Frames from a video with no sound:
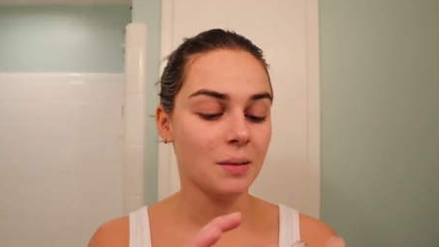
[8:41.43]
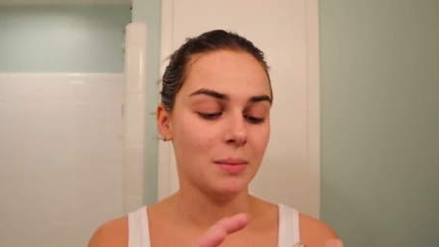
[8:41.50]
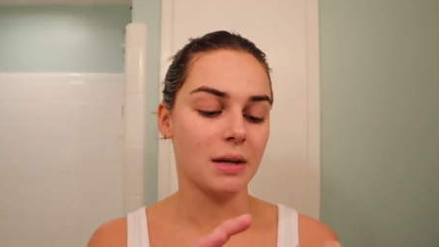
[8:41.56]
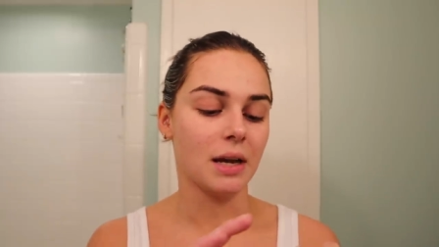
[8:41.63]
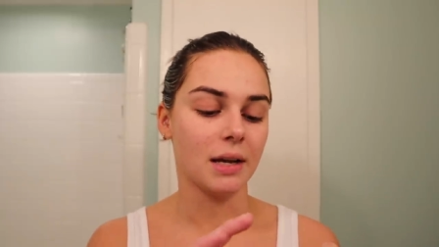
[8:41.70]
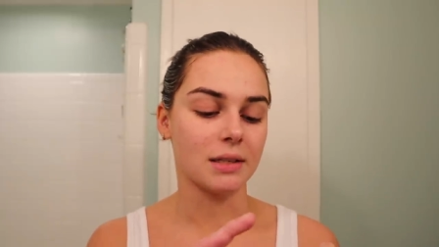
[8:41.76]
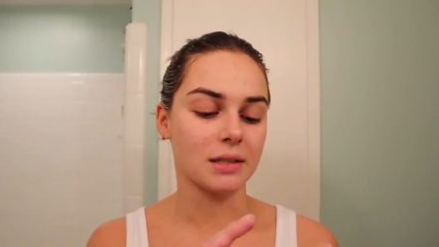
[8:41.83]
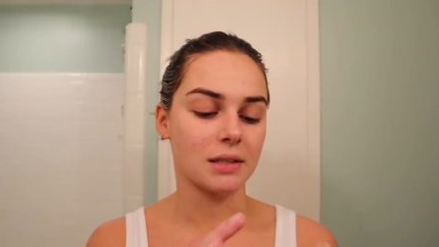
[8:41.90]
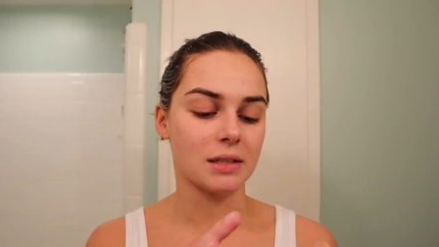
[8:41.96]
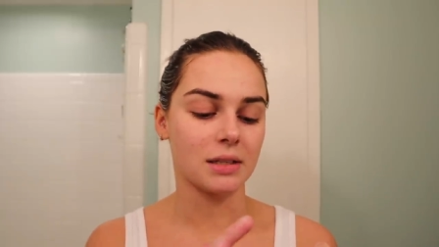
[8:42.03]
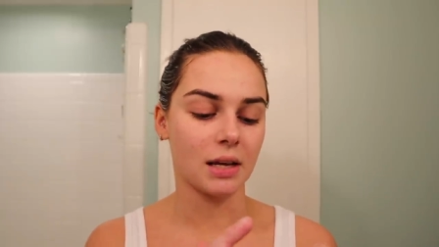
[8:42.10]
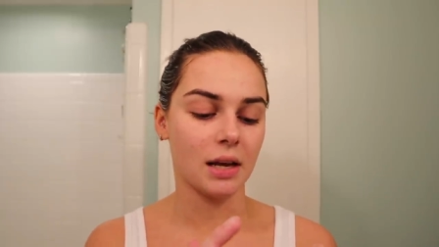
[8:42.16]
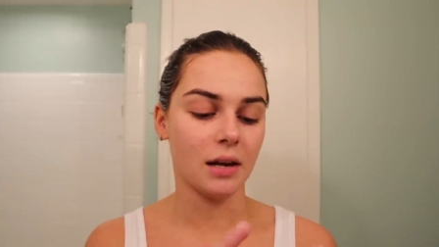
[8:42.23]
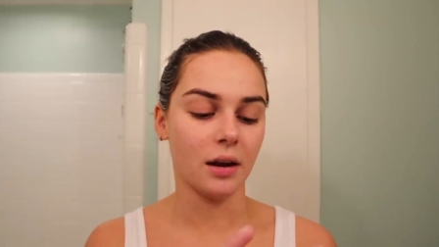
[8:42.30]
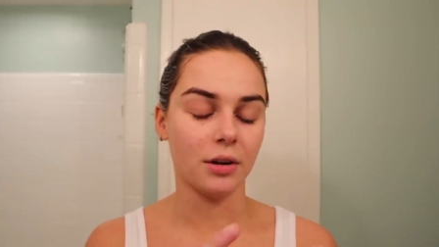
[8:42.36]
because the
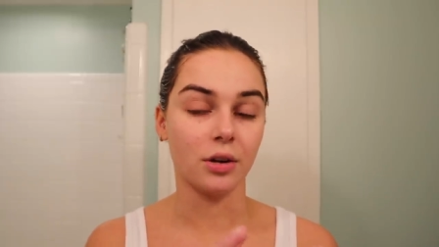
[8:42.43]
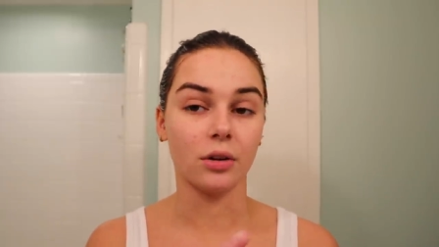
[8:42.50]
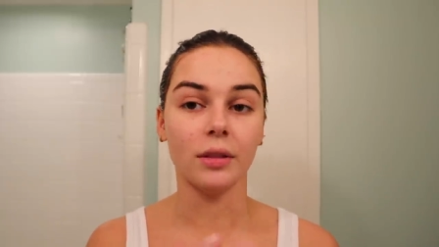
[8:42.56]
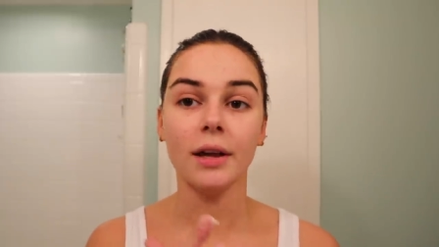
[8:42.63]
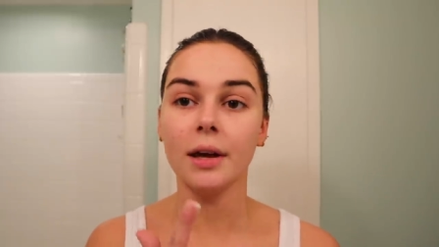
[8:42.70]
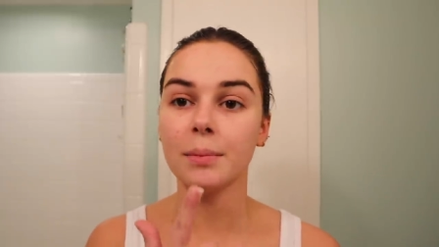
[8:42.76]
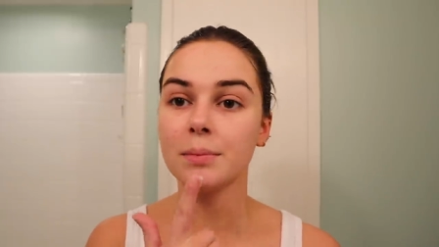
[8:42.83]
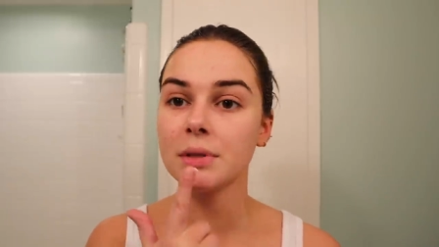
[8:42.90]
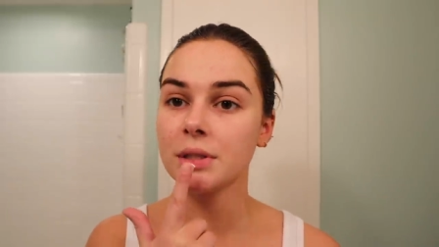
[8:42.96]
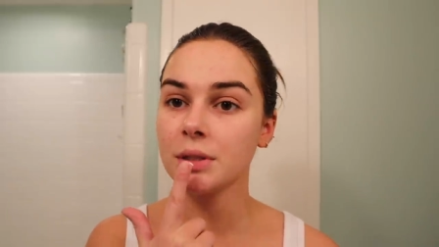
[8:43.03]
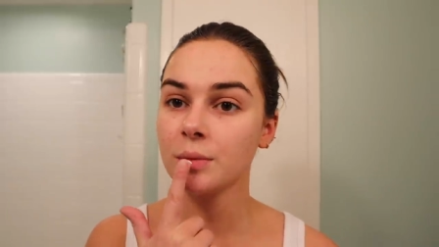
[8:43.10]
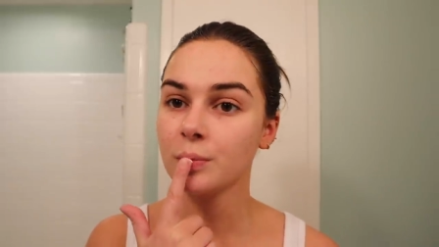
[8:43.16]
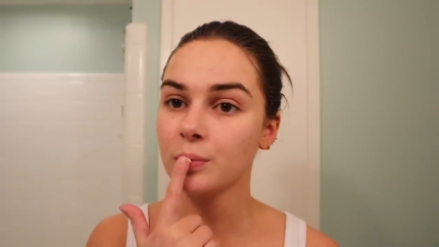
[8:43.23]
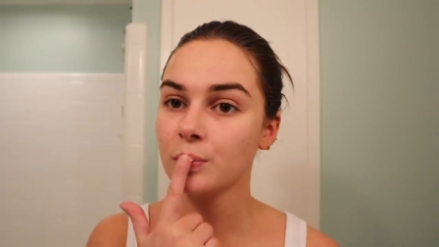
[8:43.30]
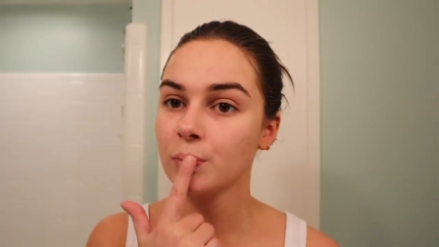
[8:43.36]
skin on your
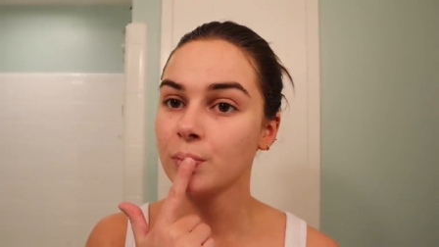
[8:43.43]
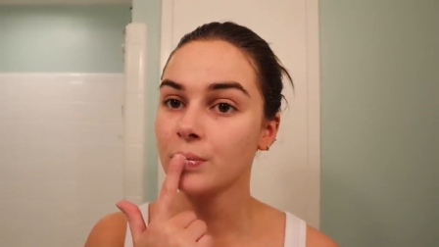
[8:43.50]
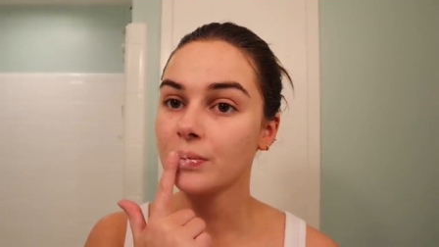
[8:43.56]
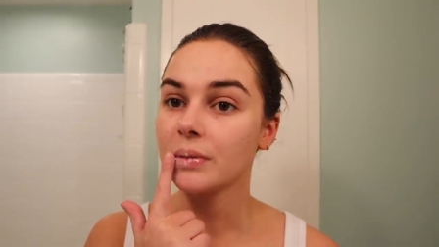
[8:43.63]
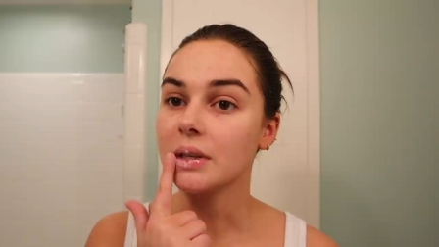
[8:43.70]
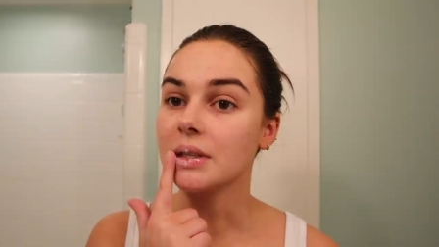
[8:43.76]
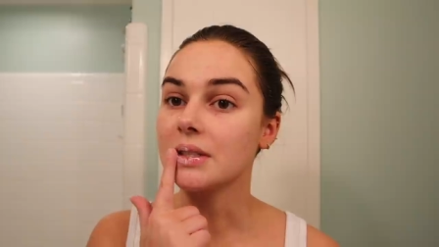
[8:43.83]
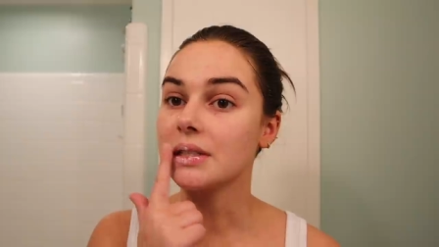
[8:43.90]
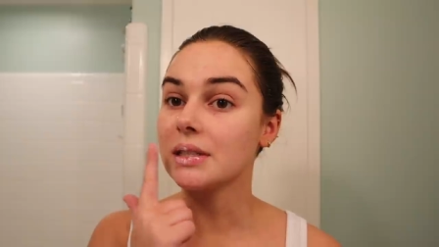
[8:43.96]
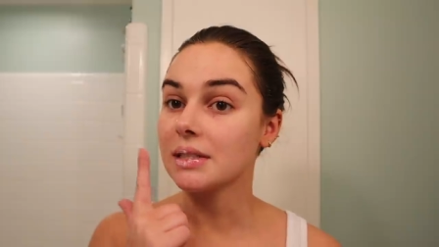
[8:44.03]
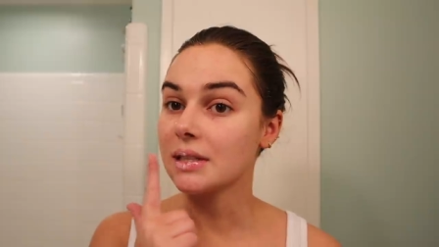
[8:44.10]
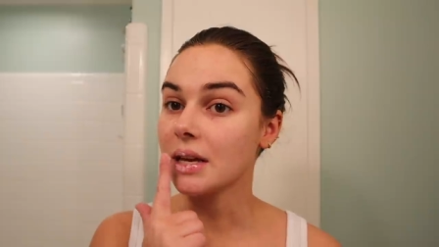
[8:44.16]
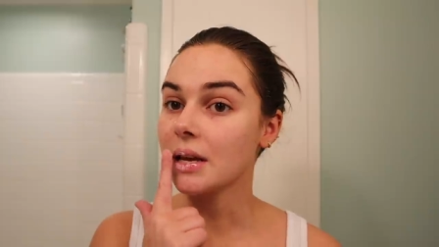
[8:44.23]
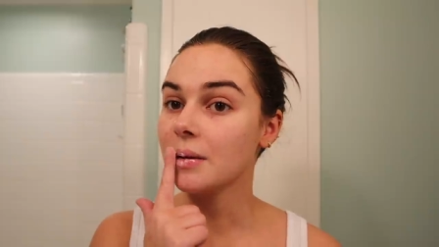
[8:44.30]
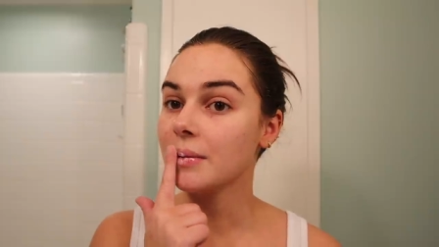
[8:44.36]
lips is the
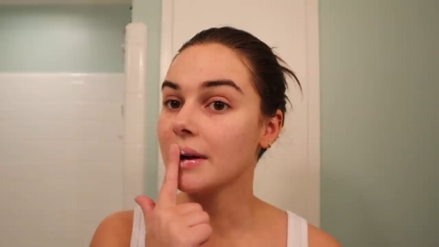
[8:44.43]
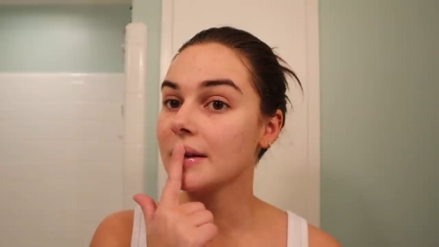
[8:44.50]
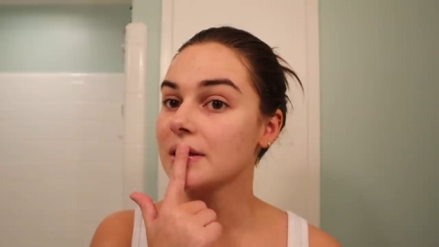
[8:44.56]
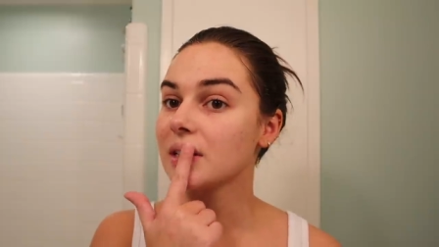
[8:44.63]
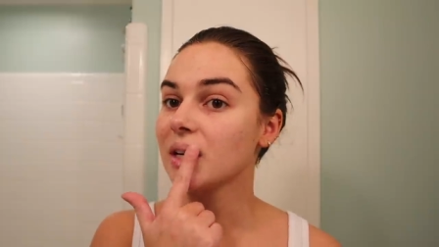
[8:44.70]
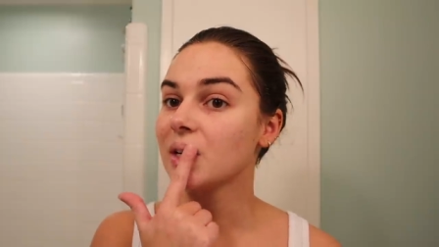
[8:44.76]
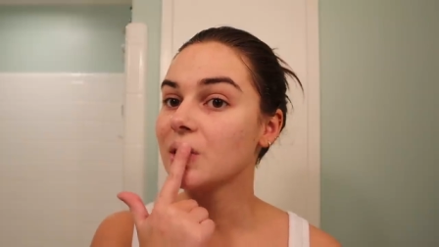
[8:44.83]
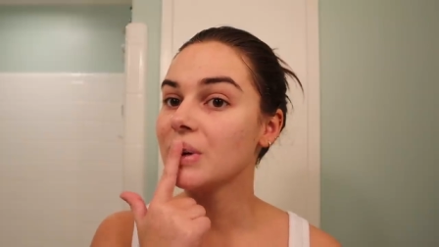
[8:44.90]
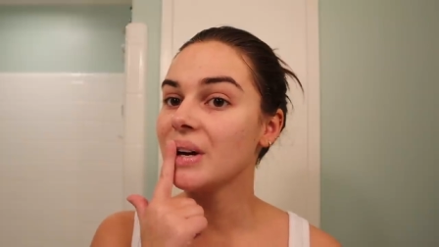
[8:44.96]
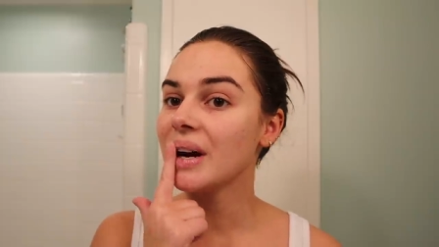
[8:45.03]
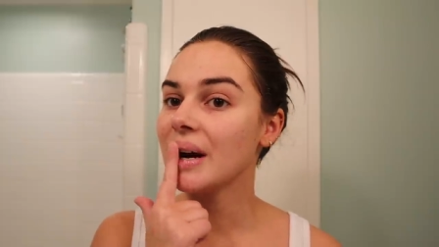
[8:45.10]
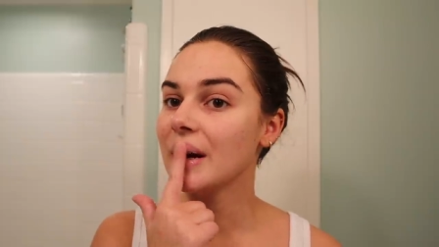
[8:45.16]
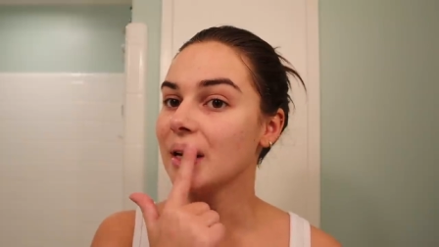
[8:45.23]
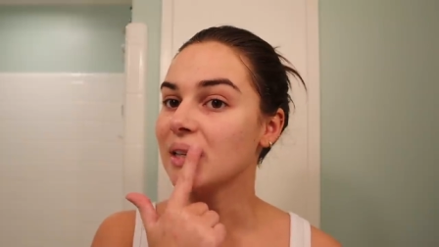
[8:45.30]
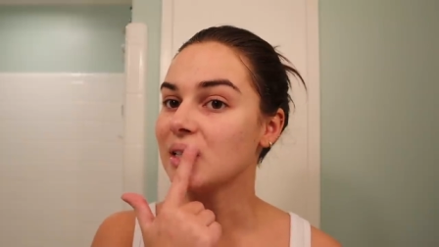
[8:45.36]
same as under
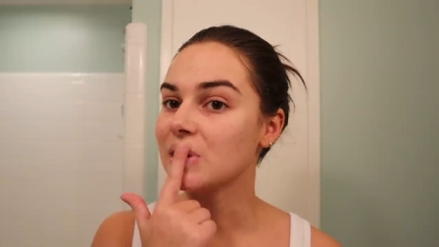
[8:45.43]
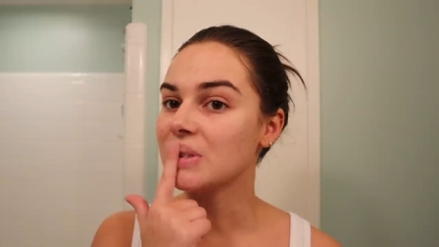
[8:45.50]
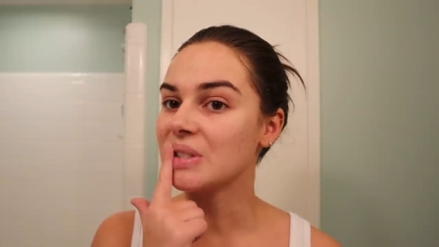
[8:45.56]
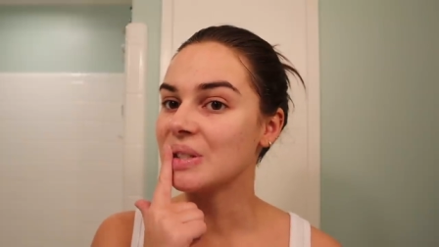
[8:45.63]
your eyes.